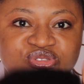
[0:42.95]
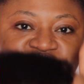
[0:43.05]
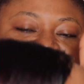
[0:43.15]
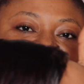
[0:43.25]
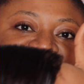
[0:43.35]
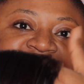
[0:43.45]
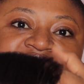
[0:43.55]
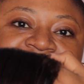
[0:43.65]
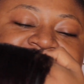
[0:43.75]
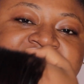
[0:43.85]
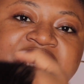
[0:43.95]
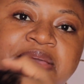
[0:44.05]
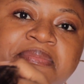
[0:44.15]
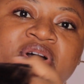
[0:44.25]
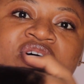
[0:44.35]
to kind of like
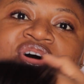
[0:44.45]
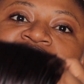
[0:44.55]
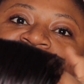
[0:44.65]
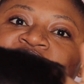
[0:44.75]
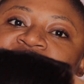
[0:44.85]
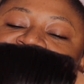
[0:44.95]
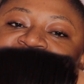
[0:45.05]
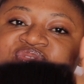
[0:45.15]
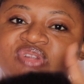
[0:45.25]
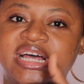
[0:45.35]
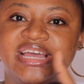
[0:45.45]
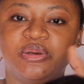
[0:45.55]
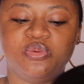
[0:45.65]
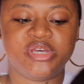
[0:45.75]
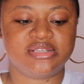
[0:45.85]
tame all of the
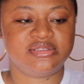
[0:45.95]
flyaways.